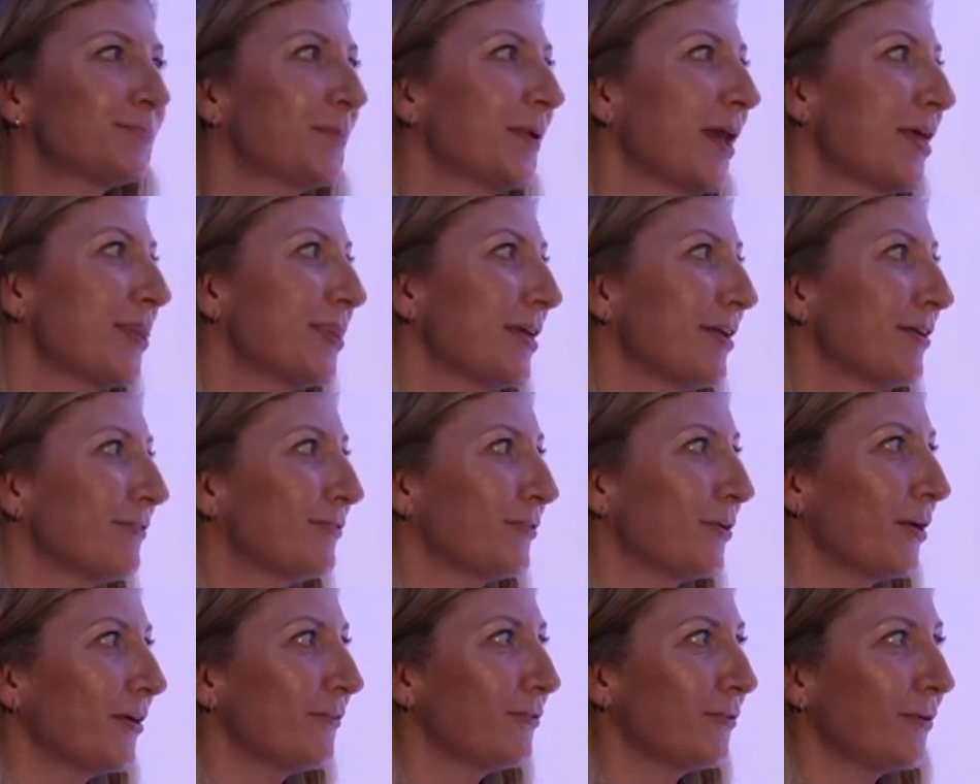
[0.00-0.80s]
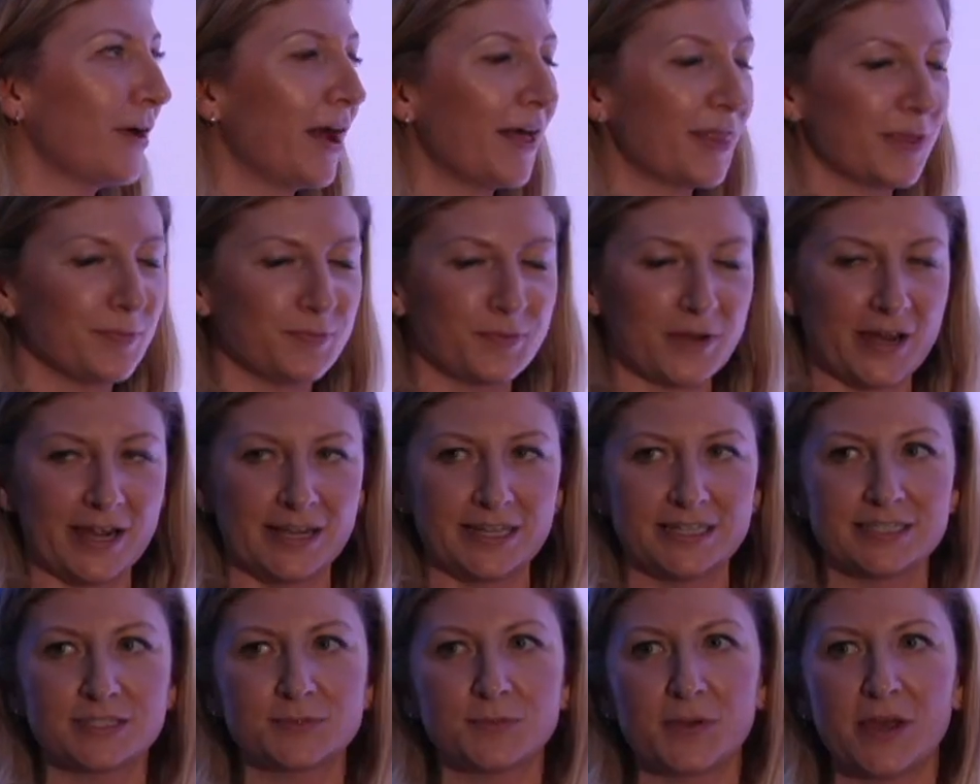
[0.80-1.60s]
but I think for other
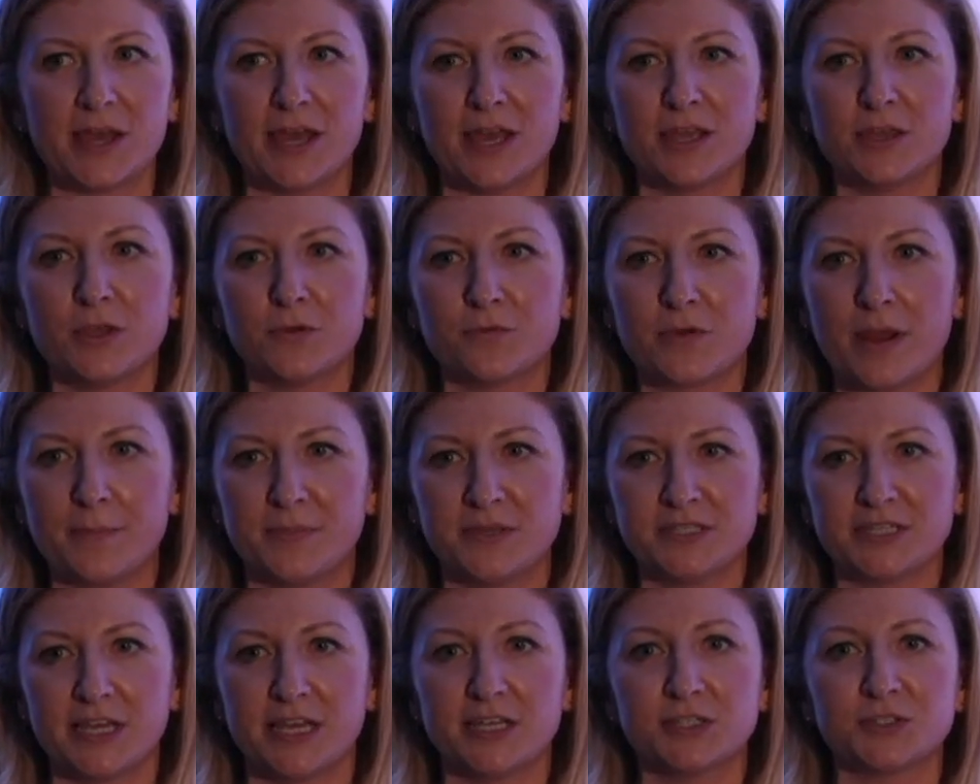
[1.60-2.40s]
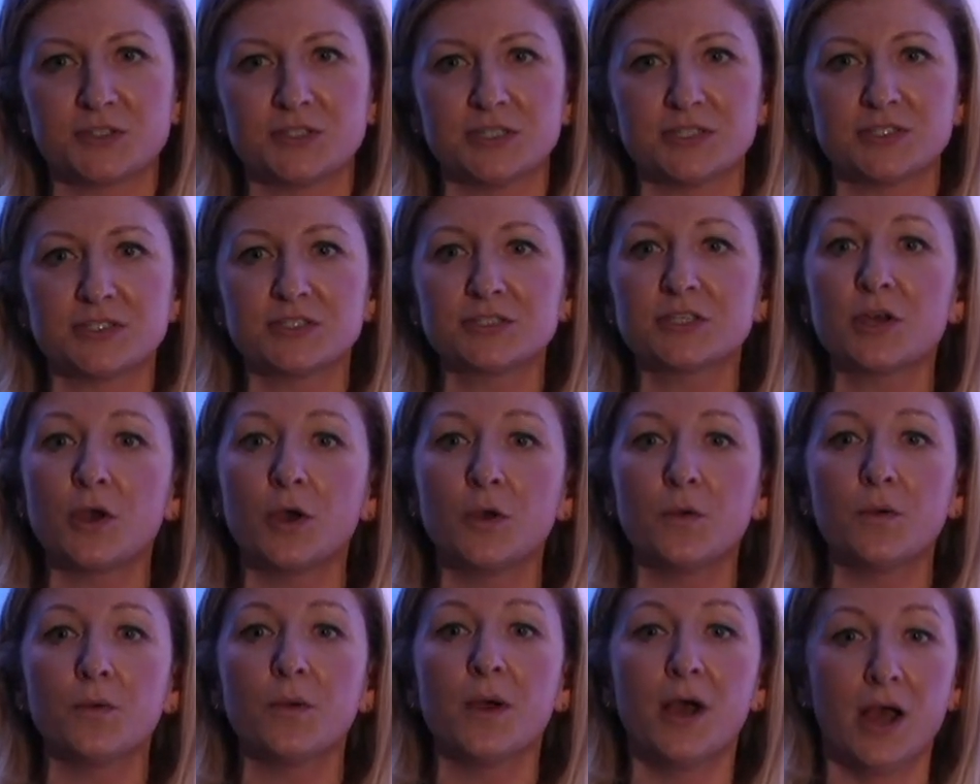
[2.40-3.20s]
brands where your reputation is
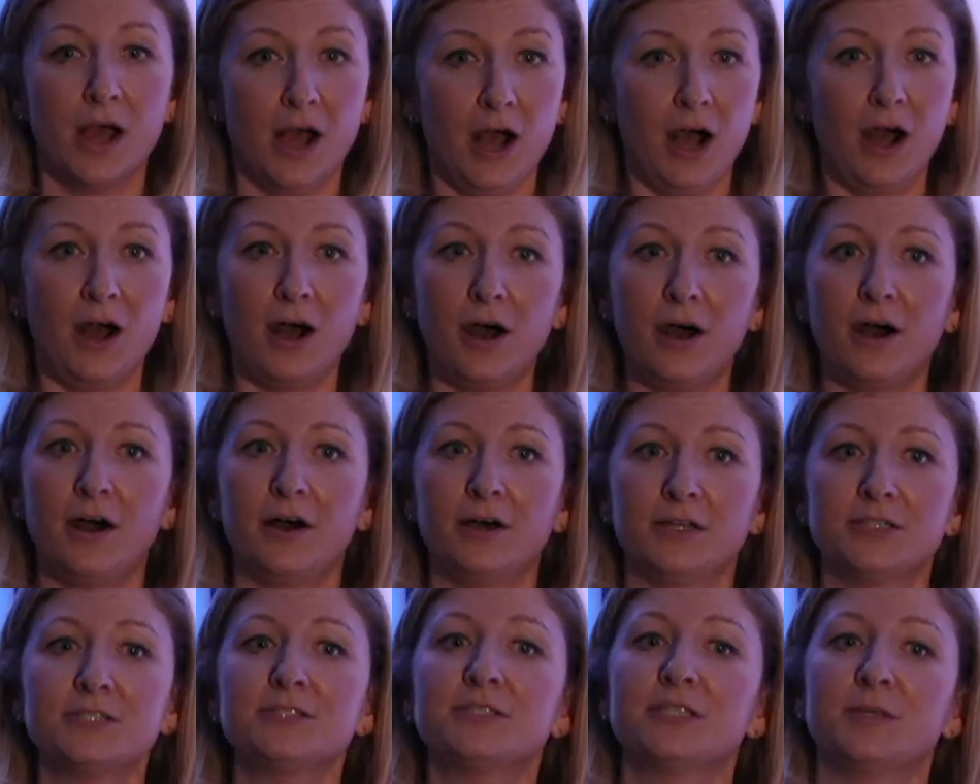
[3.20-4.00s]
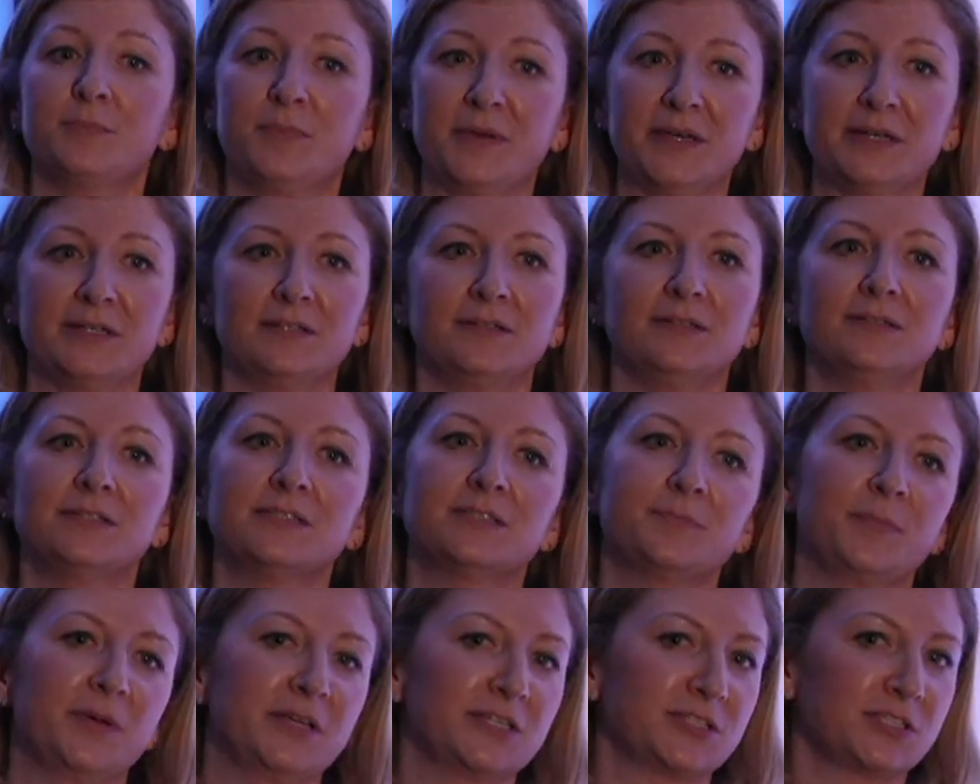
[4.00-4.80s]
so hard to
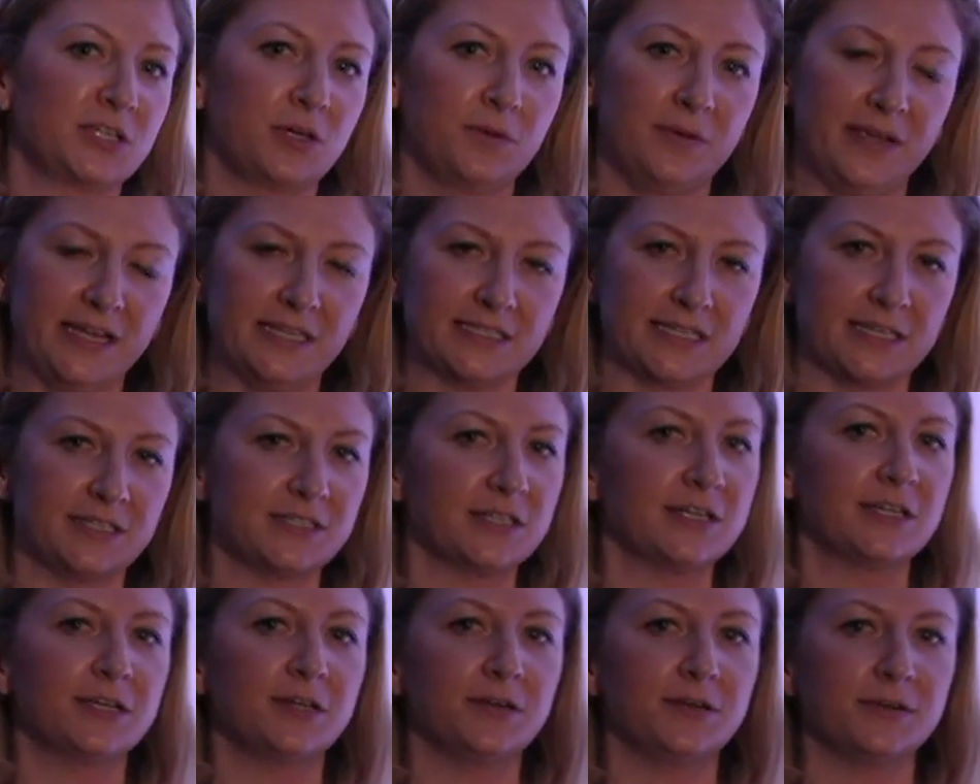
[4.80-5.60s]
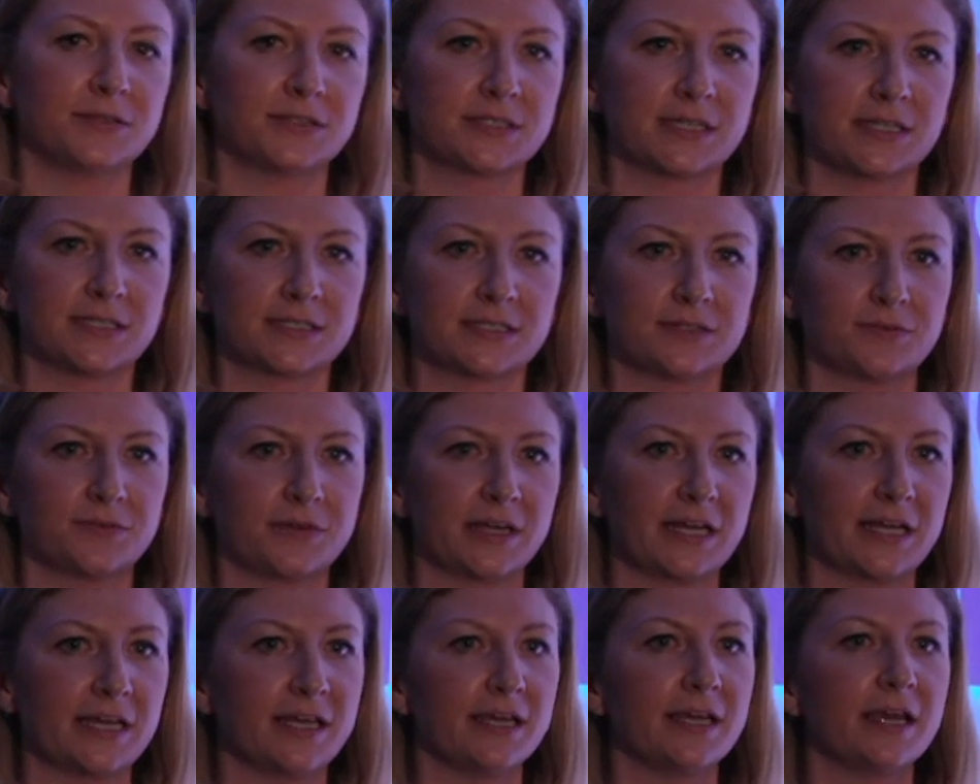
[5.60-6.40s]
build but so easy to lose, it's a
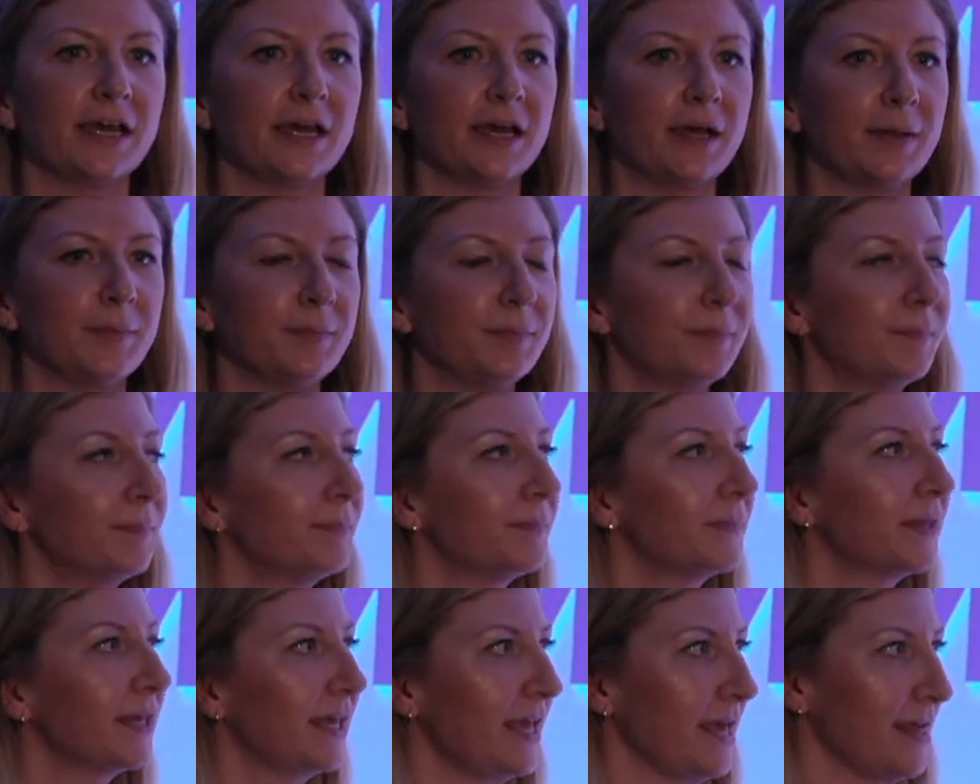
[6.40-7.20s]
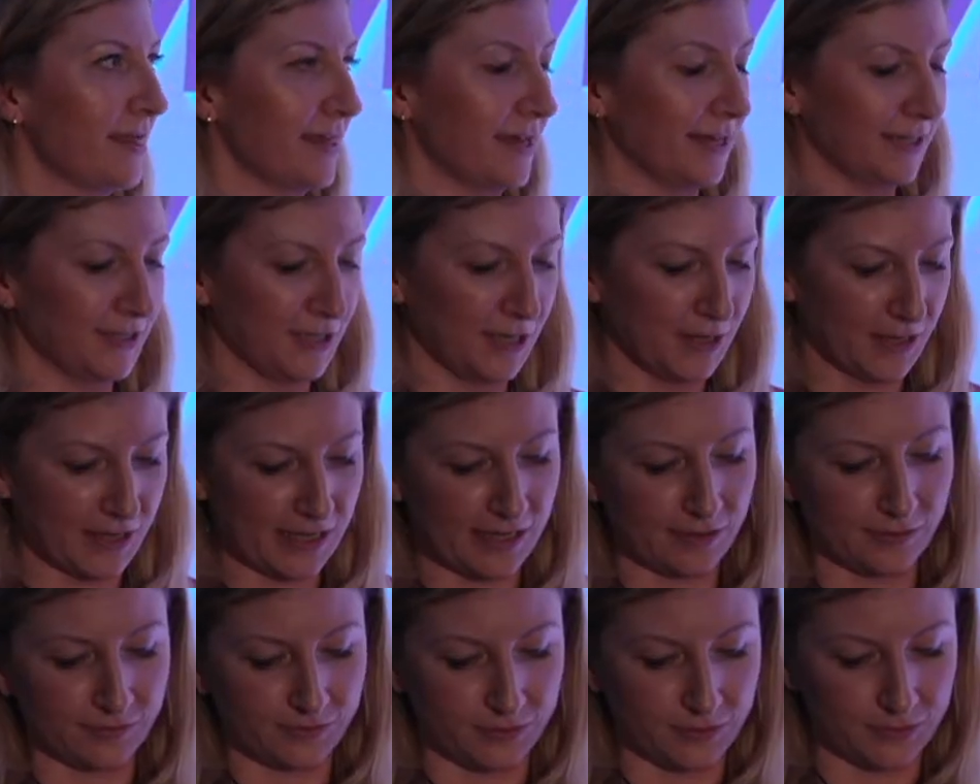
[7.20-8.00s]
really key thing to look
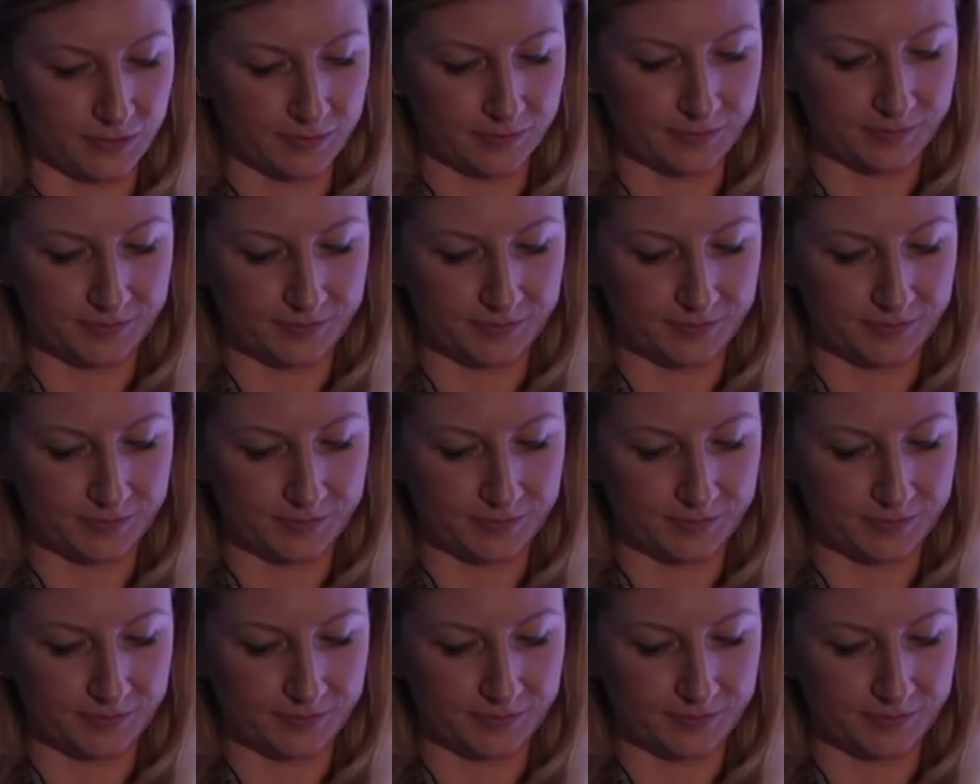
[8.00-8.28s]
out for.